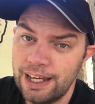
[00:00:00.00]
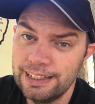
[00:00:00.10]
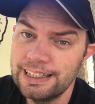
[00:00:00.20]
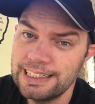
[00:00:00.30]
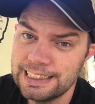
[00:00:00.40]

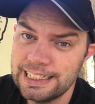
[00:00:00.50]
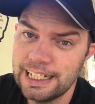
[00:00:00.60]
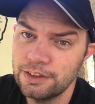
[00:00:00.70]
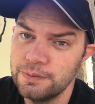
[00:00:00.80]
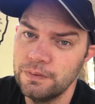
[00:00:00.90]
and then they set
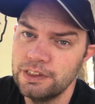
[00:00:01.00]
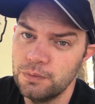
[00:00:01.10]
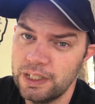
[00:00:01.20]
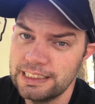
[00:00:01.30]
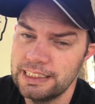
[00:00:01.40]
out towards
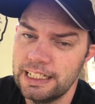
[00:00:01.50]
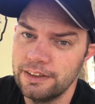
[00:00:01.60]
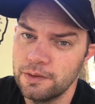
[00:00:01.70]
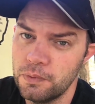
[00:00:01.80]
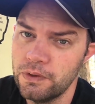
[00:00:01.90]
the western
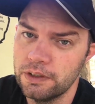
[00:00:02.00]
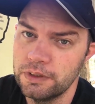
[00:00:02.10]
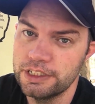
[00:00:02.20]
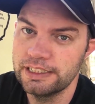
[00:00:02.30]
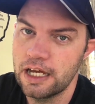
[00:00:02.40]
end of the border,
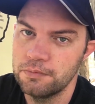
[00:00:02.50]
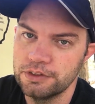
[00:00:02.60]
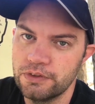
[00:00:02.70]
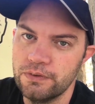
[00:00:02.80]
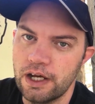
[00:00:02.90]
which is
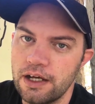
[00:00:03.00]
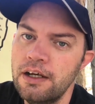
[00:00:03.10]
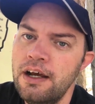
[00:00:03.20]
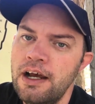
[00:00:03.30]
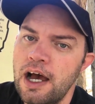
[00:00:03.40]
Cameron's Corner.
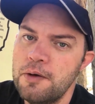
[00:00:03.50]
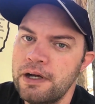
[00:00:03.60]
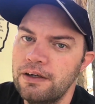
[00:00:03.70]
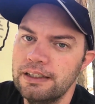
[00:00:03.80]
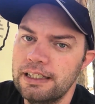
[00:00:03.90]

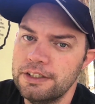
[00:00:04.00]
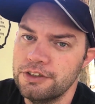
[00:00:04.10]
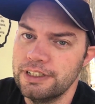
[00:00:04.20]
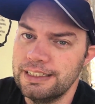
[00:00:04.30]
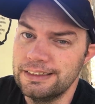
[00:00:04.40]
Apparently that
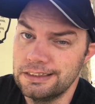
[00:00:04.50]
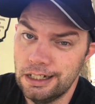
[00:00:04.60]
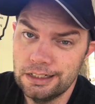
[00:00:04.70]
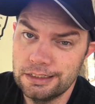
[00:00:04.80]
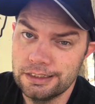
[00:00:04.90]
journey
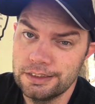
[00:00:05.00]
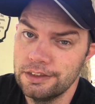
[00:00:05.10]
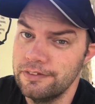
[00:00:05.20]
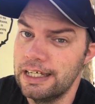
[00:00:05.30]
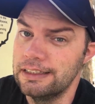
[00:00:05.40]
sucked, the
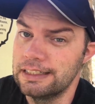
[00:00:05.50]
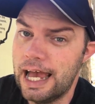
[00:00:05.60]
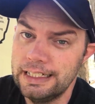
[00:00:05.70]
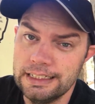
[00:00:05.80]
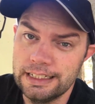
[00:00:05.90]
surveyors
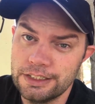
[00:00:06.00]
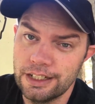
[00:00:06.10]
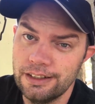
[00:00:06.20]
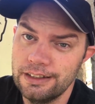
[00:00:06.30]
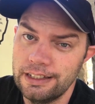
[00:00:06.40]
hated
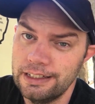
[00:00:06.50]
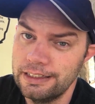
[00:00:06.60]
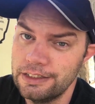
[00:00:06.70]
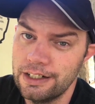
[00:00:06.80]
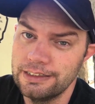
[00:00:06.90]
each other, they
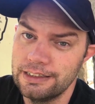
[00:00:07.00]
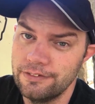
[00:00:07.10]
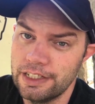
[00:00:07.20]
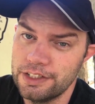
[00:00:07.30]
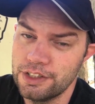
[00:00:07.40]
nearly died of
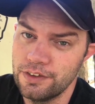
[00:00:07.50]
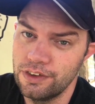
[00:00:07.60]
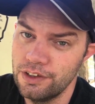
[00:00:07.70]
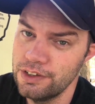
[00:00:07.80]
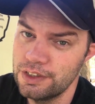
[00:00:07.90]
starvation and
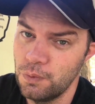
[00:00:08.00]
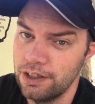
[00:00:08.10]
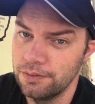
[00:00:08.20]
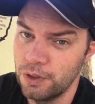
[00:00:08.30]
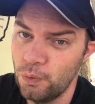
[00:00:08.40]
thirst,
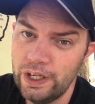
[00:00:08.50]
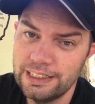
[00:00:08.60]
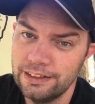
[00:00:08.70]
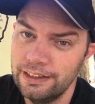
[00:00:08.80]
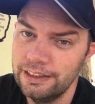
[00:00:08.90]
one of them
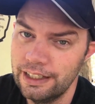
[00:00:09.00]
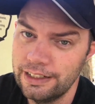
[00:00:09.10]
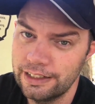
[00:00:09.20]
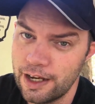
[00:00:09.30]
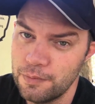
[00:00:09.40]
quit, and a year
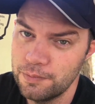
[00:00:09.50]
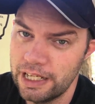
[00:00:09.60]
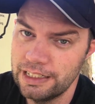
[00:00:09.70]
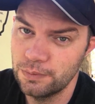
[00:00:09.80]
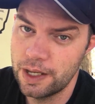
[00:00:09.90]
later Cameron
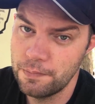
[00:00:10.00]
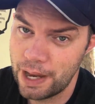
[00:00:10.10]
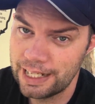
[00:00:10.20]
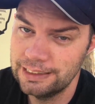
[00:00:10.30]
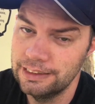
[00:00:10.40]
made his way
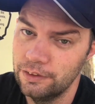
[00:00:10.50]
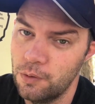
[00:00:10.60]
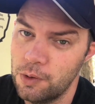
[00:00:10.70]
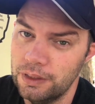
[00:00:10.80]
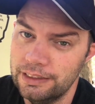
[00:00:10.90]
back to
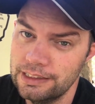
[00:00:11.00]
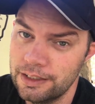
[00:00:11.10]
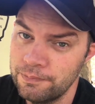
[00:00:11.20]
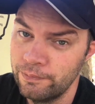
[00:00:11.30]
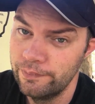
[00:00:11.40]
0
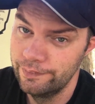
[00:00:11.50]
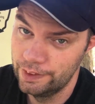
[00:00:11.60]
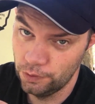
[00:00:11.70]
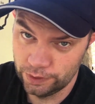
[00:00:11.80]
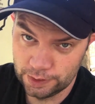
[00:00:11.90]
obelisk,
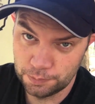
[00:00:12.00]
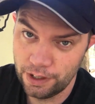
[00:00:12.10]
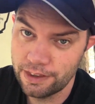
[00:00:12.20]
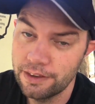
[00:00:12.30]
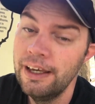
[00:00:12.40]
caught his
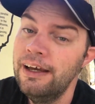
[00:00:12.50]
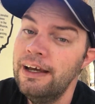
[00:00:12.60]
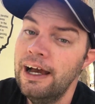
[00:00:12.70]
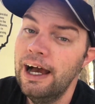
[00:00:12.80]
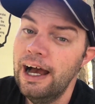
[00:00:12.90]
breath,
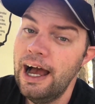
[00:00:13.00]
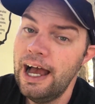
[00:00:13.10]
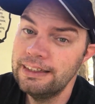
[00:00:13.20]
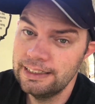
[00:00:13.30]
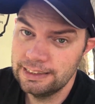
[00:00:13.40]

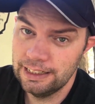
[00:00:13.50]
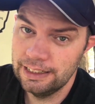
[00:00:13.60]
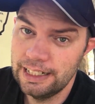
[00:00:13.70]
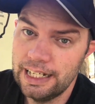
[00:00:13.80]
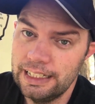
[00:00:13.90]
and then
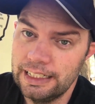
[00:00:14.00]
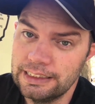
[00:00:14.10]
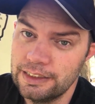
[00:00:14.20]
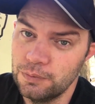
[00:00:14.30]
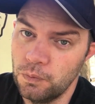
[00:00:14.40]
started heading
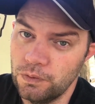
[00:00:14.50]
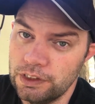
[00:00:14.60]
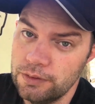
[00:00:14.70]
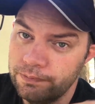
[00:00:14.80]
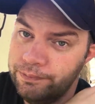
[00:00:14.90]
east
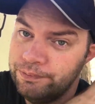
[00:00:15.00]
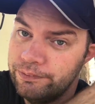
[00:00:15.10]
towards